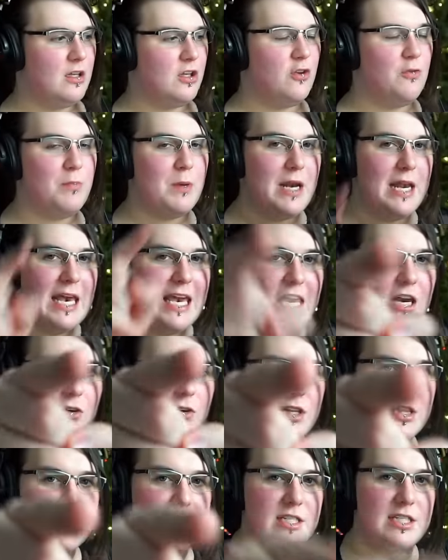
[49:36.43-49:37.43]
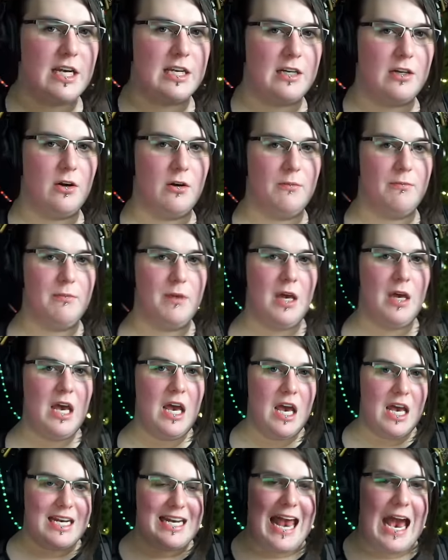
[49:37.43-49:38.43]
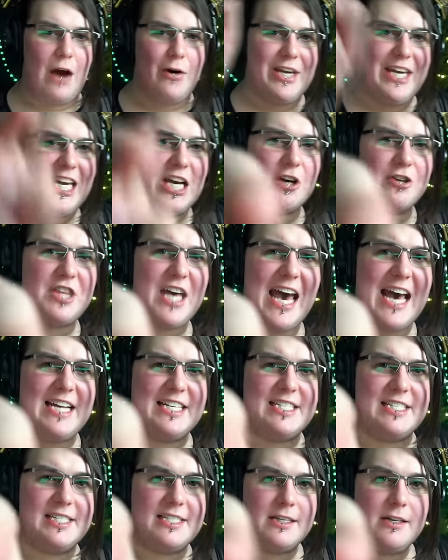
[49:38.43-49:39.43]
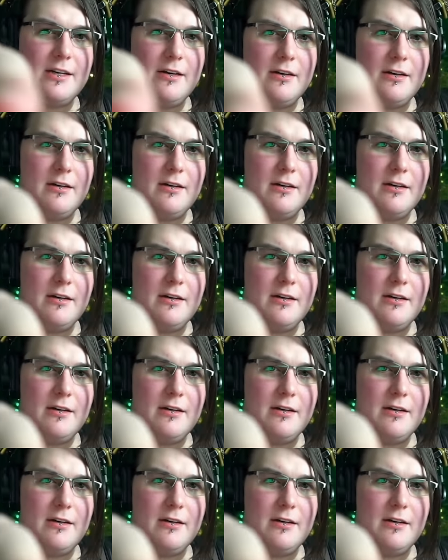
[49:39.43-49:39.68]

You've been hearing the signal. Now hear this!